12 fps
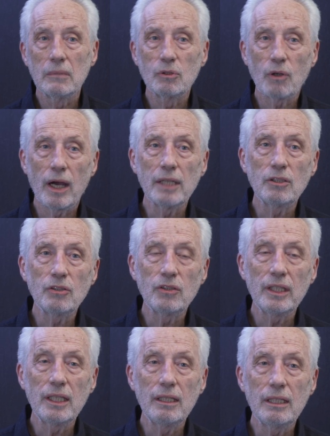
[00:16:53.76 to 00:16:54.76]
try to
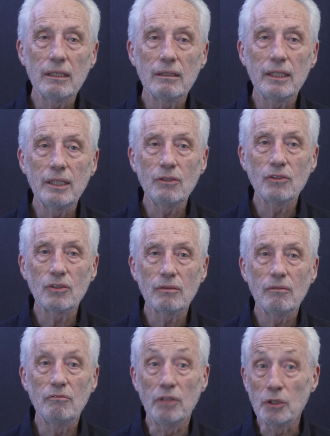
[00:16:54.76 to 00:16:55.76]
see these
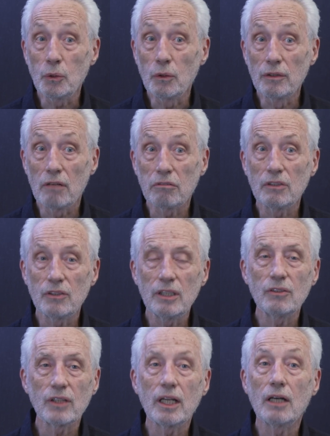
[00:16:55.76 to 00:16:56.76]
visual
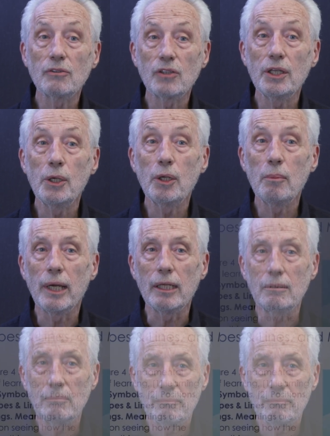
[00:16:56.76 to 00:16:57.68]
differences, and I'll see you in a bit.